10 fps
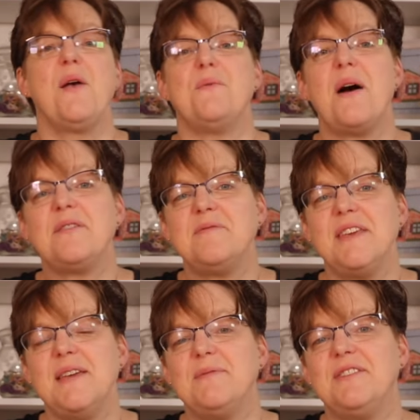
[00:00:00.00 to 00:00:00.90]
Welcome
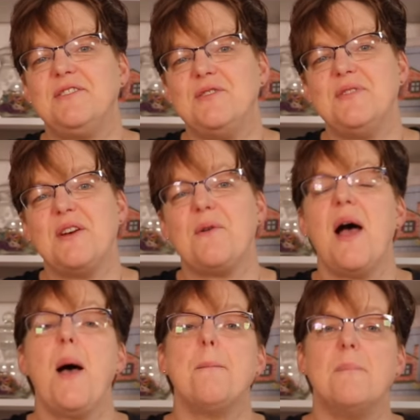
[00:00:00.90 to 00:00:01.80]
to Epida Studio.
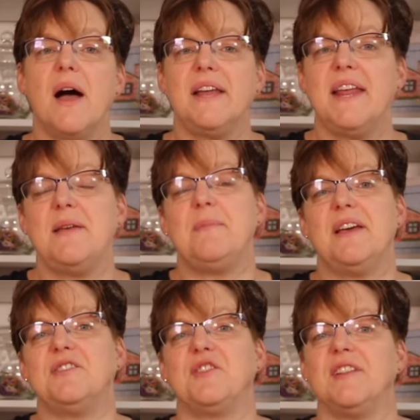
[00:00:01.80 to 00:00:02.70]
My name
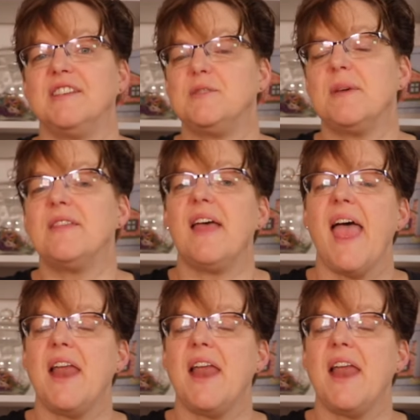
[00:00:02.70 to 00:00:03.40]
is Elizabeth,